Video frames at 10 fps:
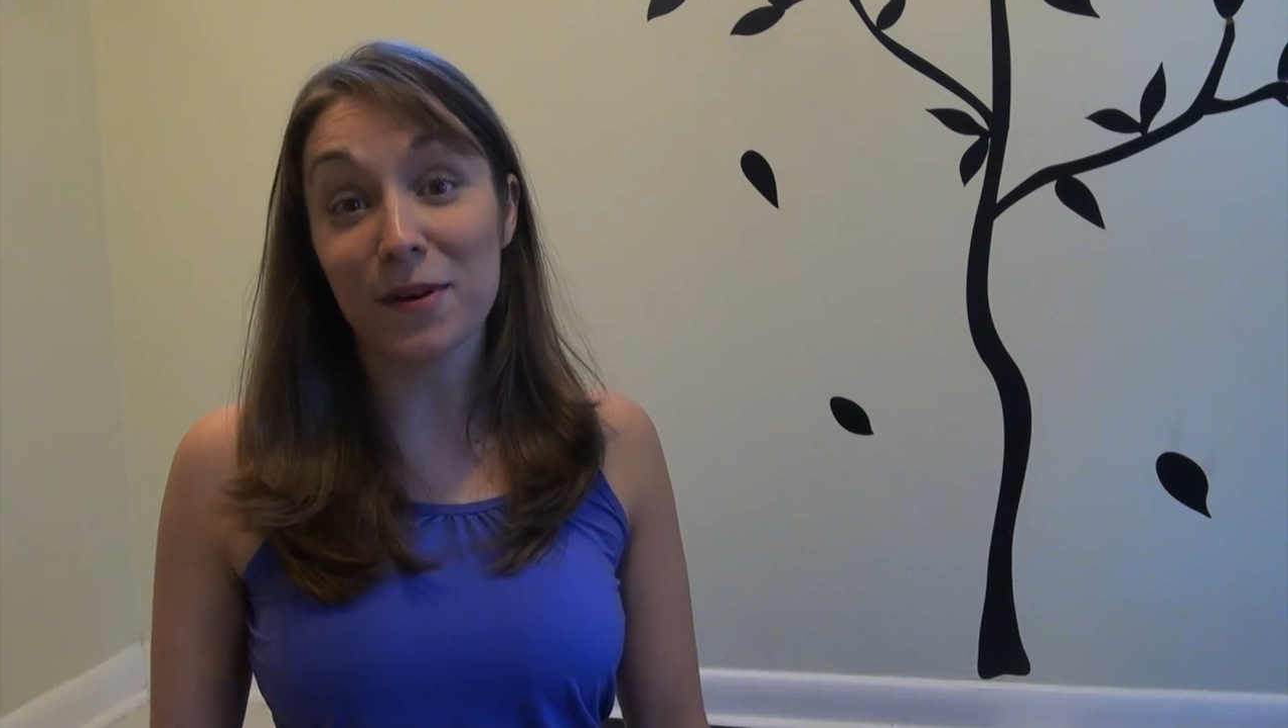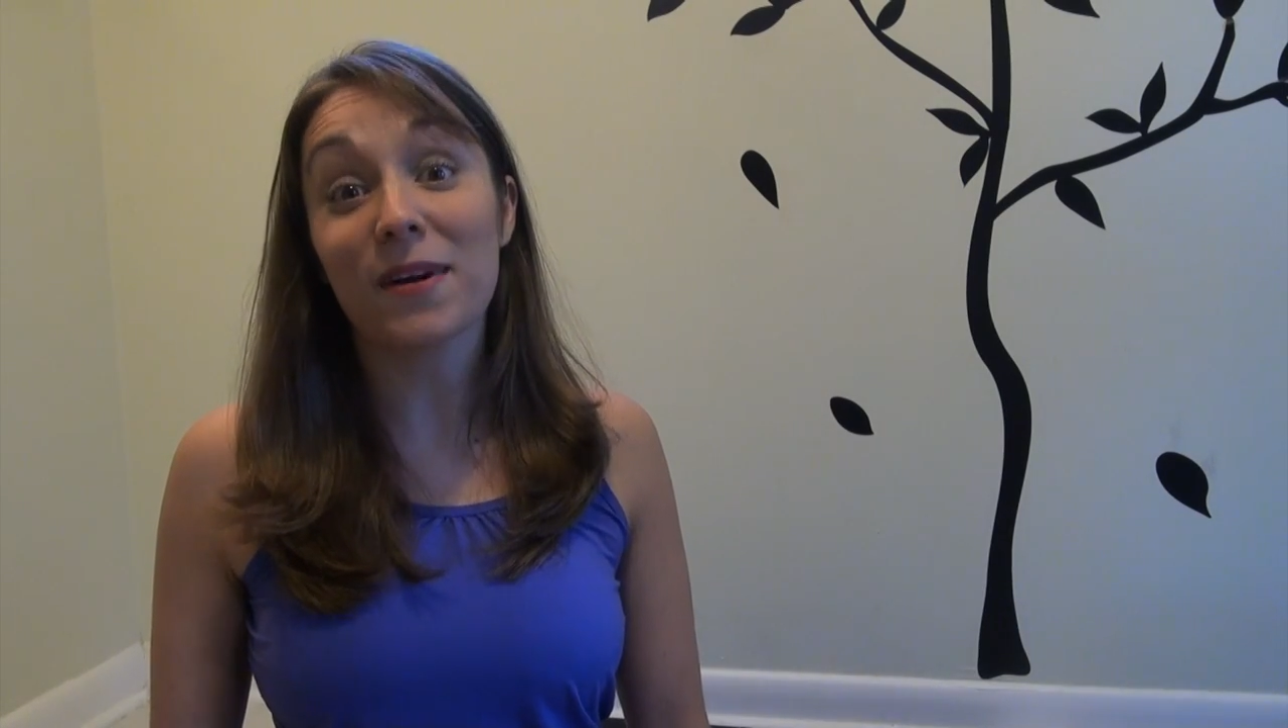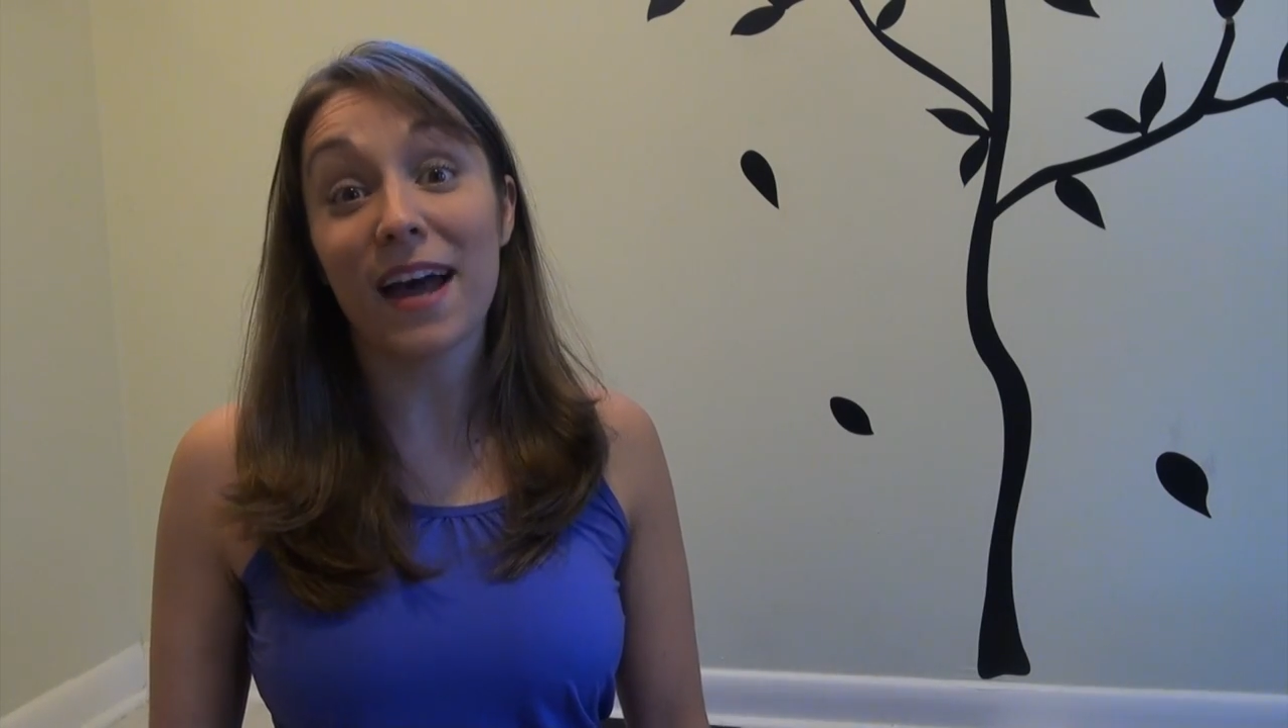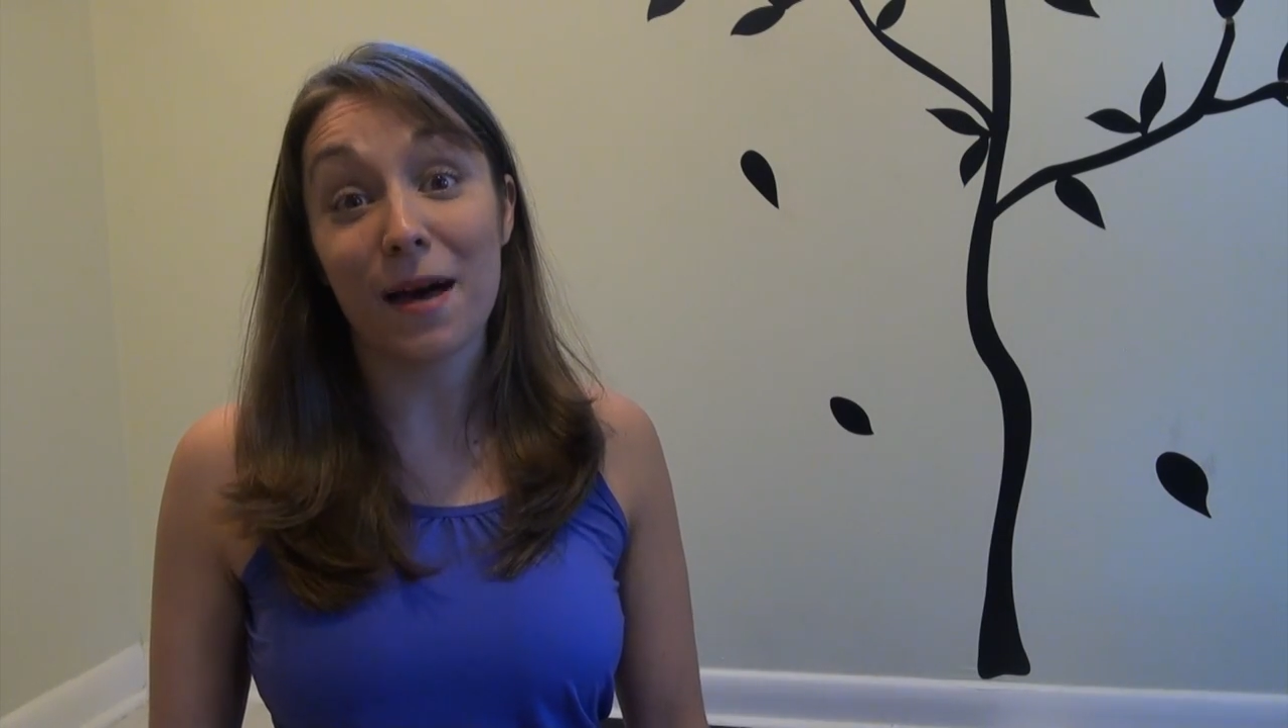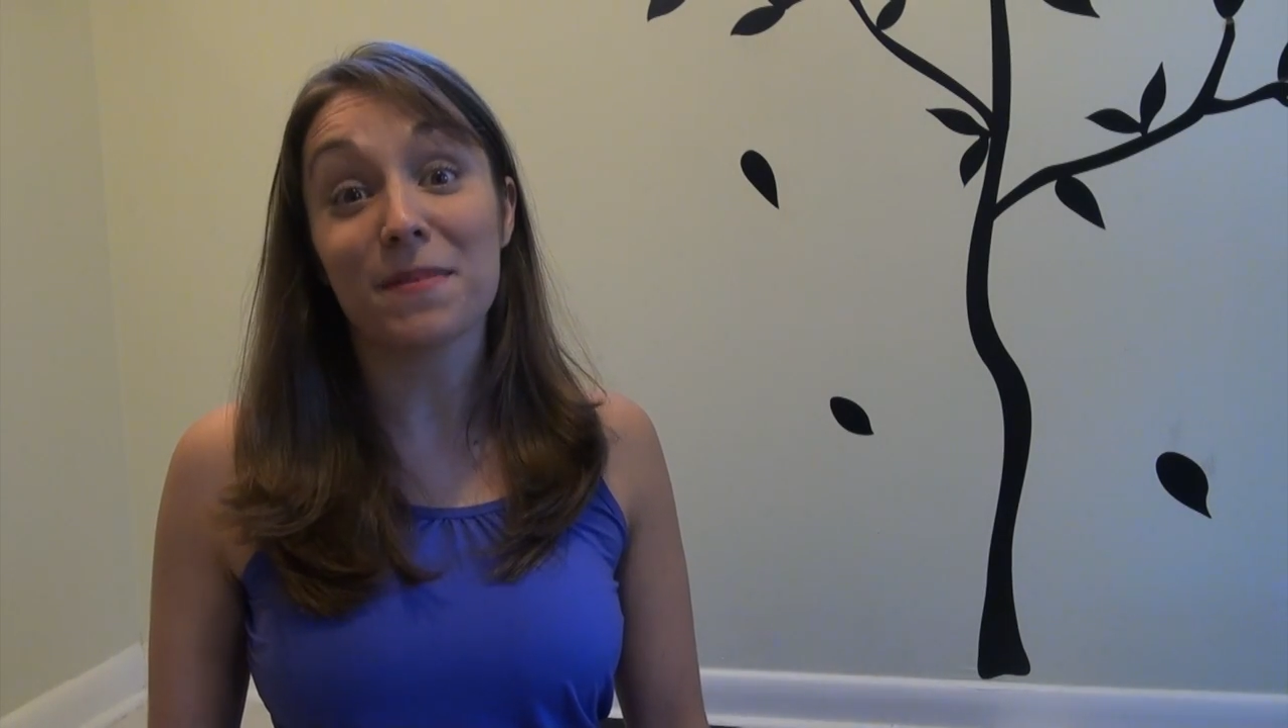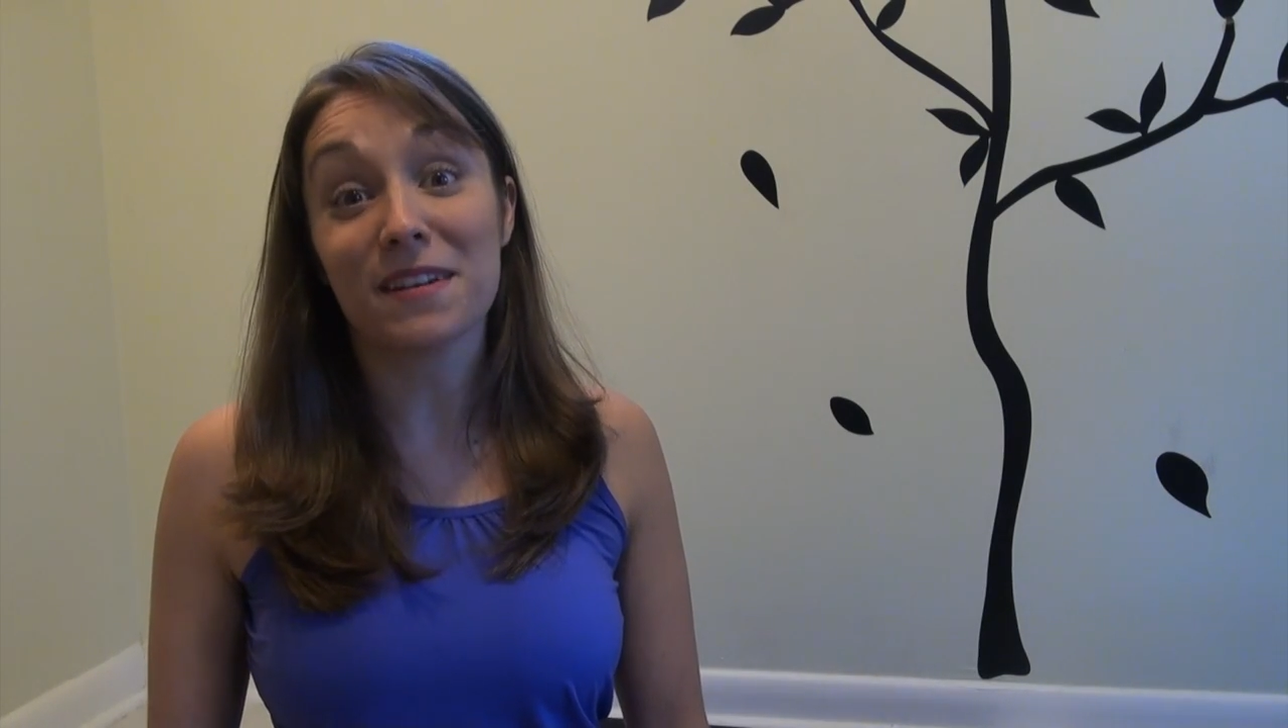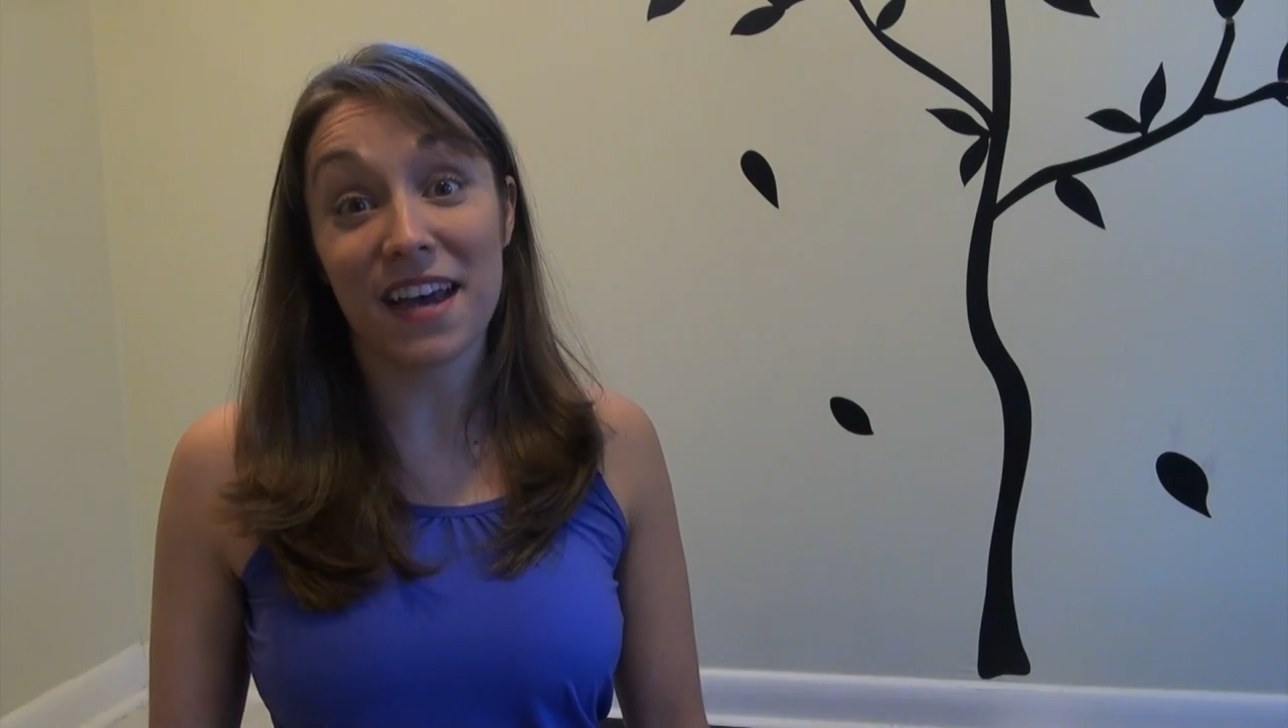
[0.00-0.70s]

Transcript: but what happened